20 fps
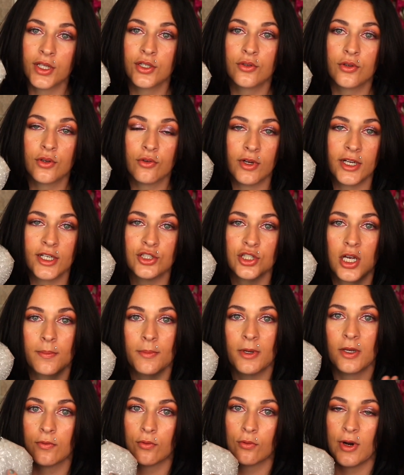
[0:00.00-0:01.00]
do a great
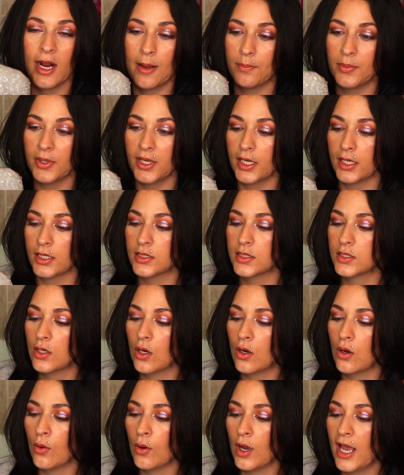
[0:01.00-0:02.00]
job of wrapping.
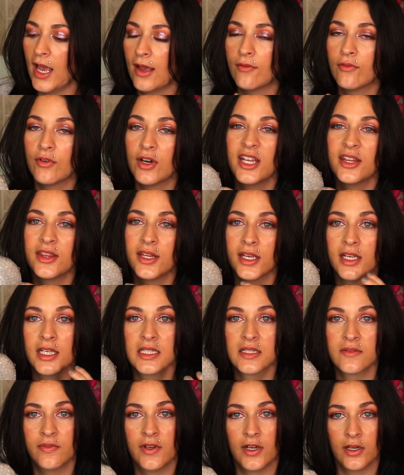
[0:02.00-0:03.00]
So everything
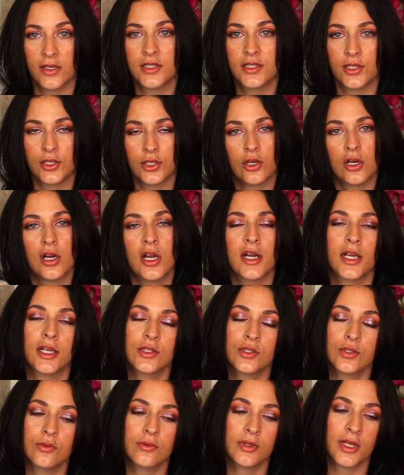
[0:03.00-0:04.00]
is very secure, and I
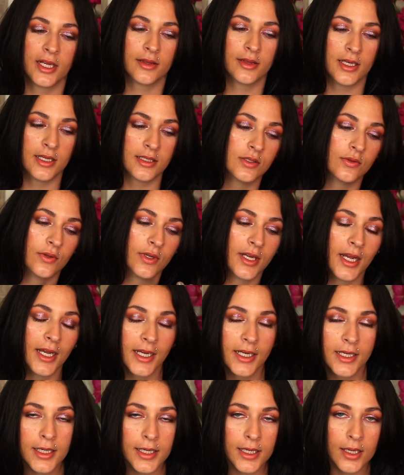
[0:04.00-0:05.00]
do like that. So I
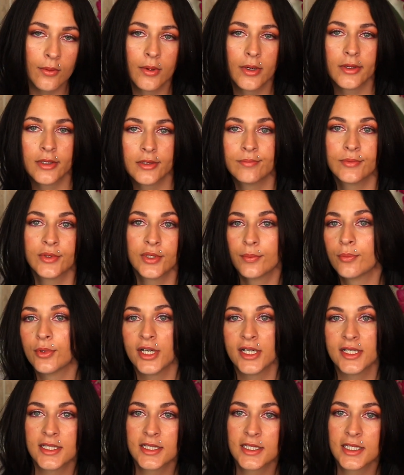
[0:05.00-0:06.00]
kind of get where the
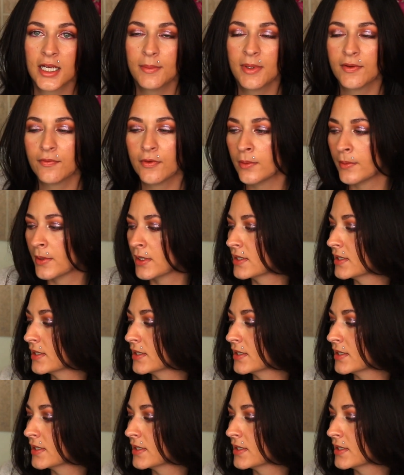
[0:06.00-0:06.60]
price is coming from because